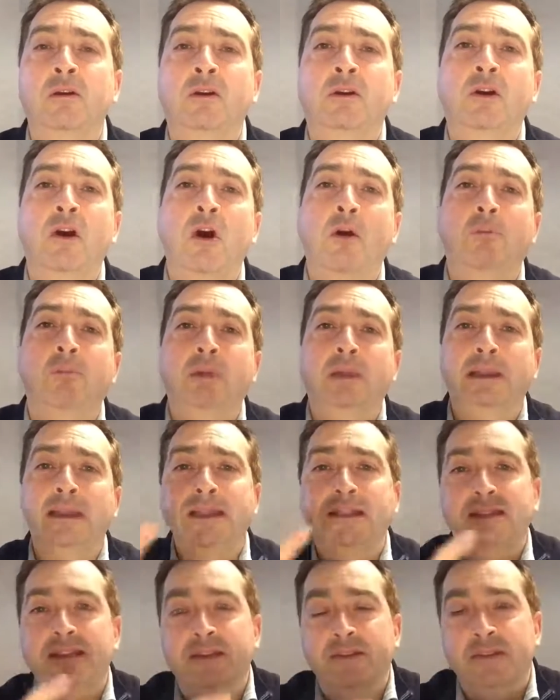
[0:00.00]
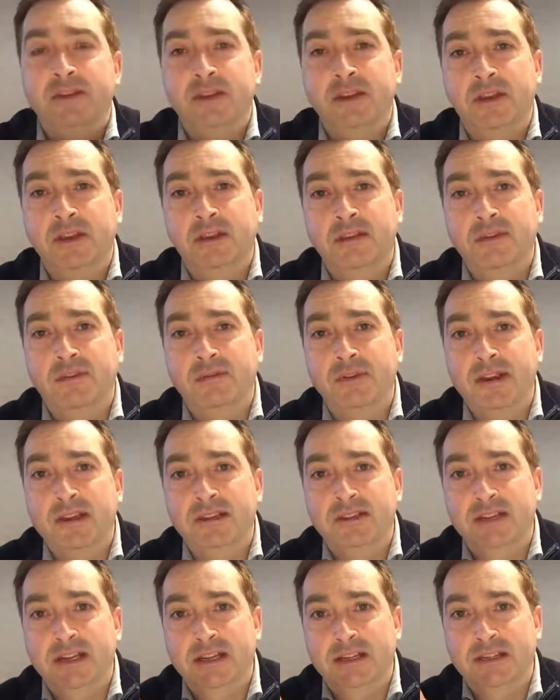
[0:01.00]
completing the
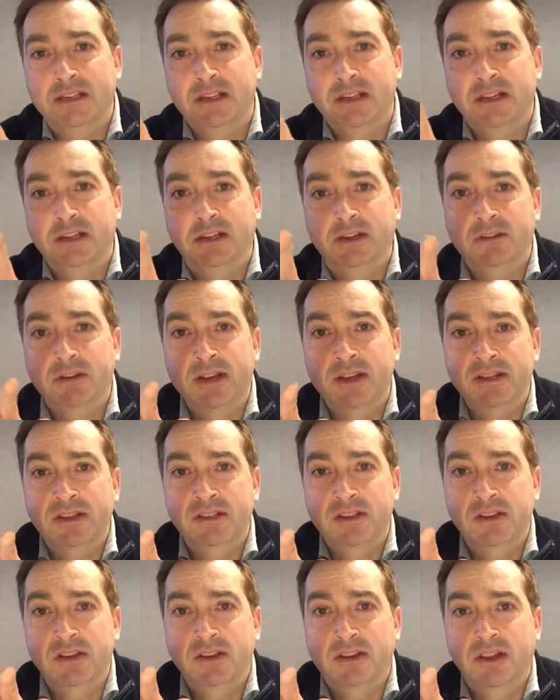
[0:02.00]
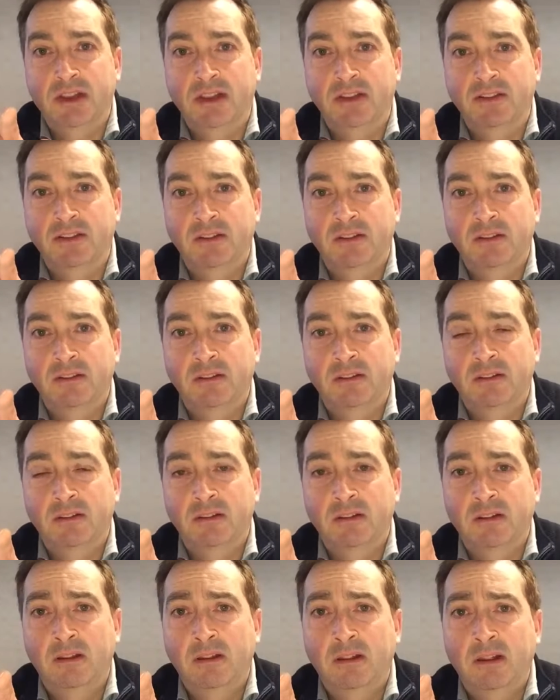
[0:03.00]
360-degree circuit,
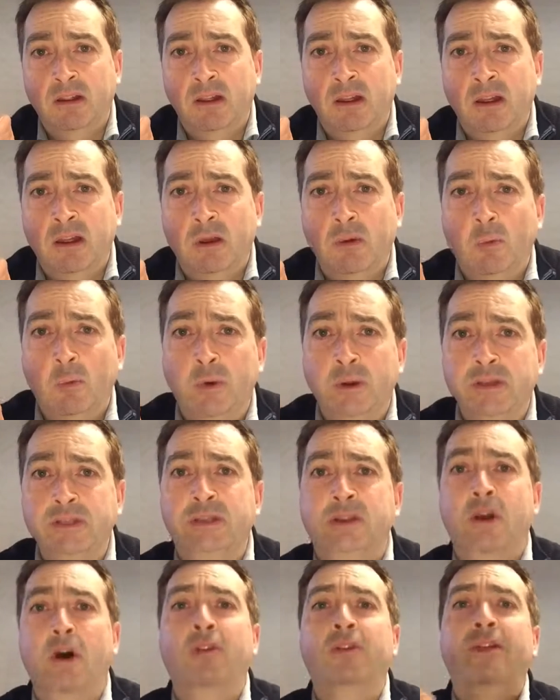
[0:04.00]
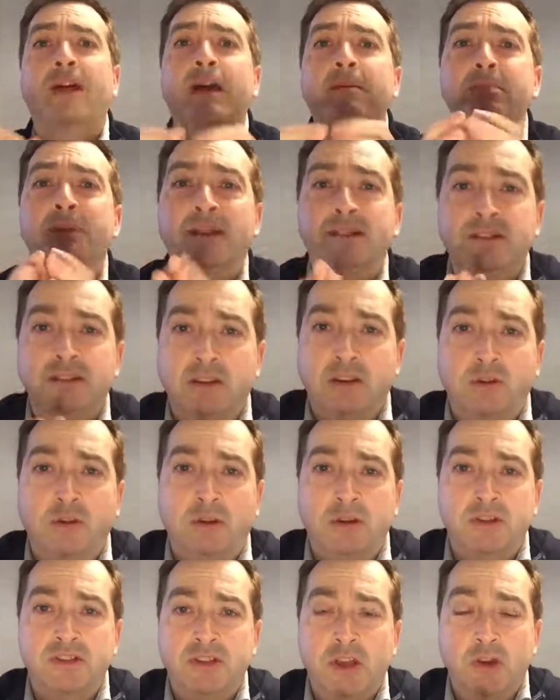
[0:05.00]
which got them
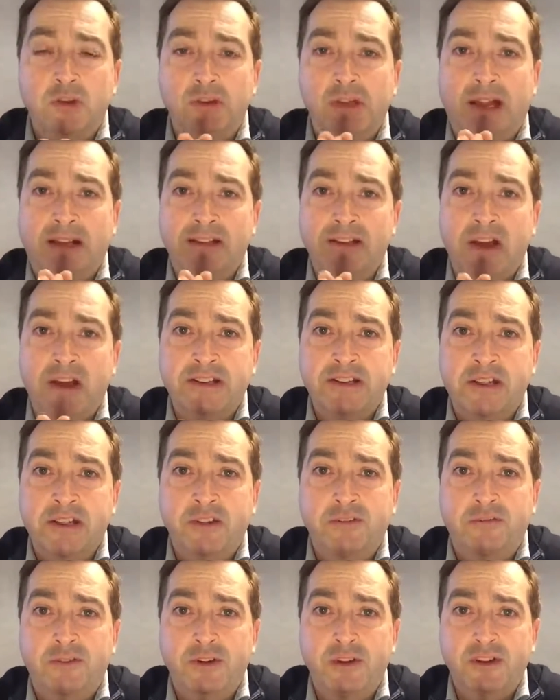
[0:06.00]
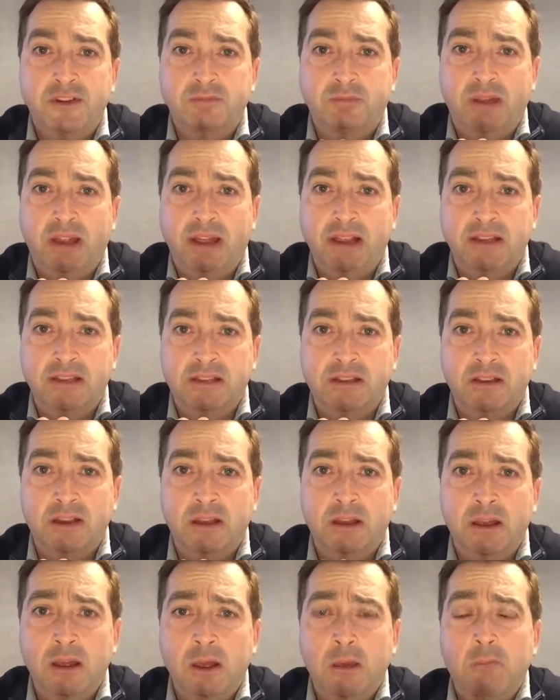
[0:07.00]
into social anxiety in the first place,
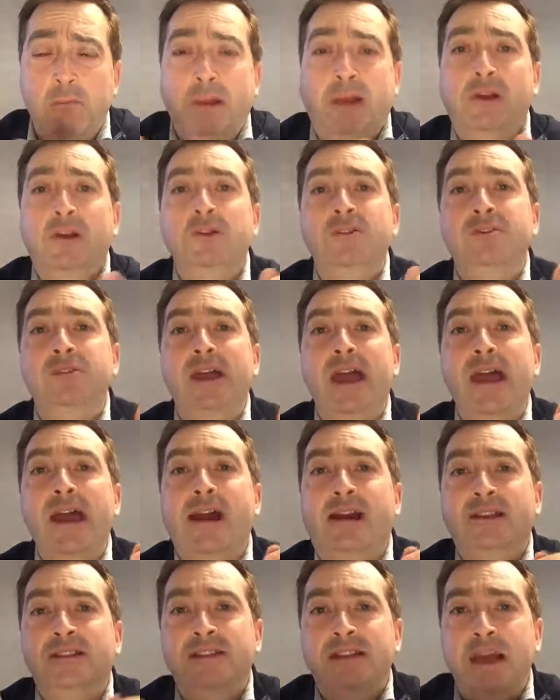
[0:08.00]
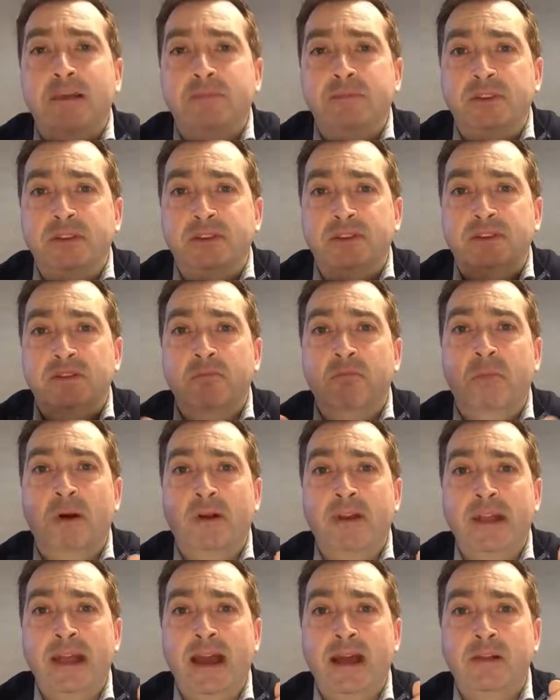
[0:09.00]
because they accepted
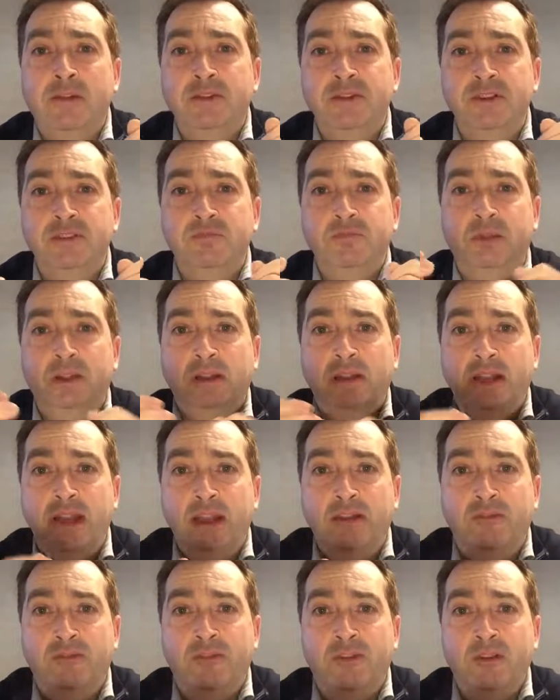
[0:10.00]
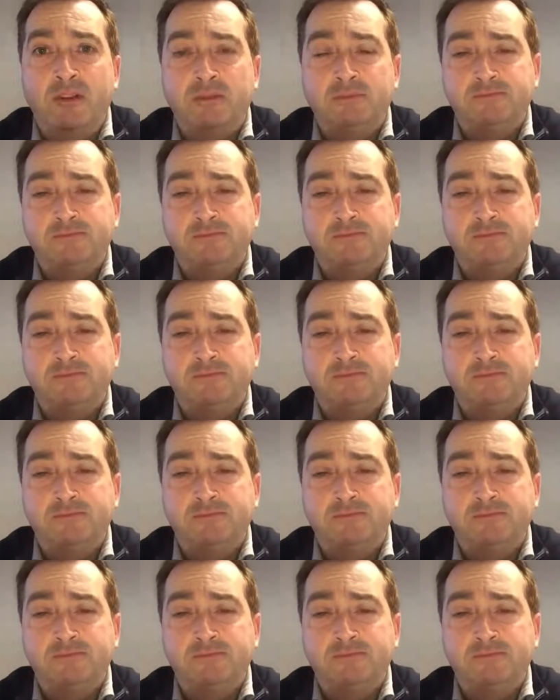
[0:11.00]
somebody else's belief,